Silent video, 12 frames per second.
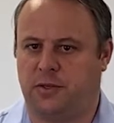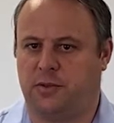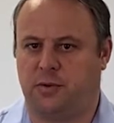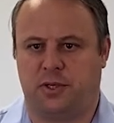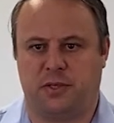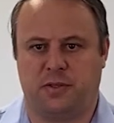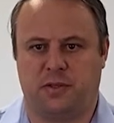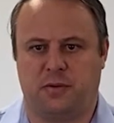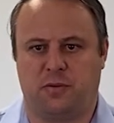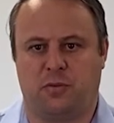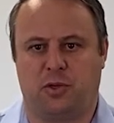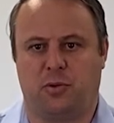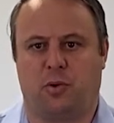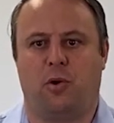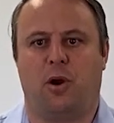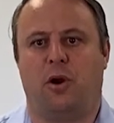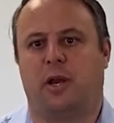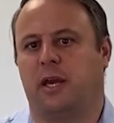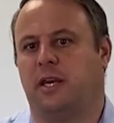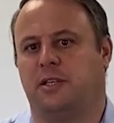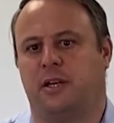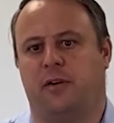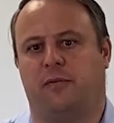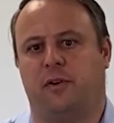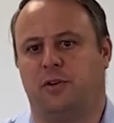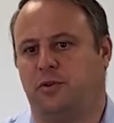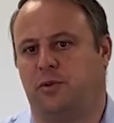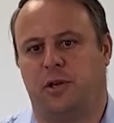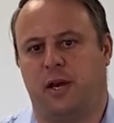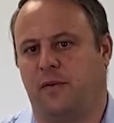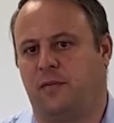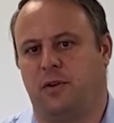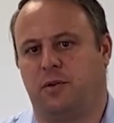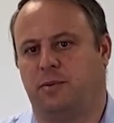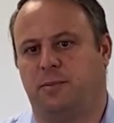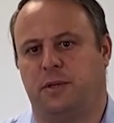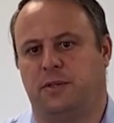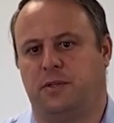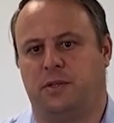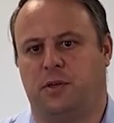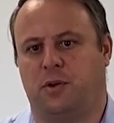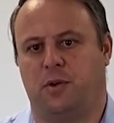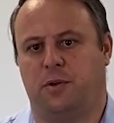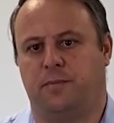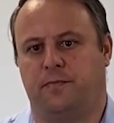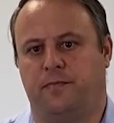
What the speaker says: which require a cash outflow shortly after your expense is incurred.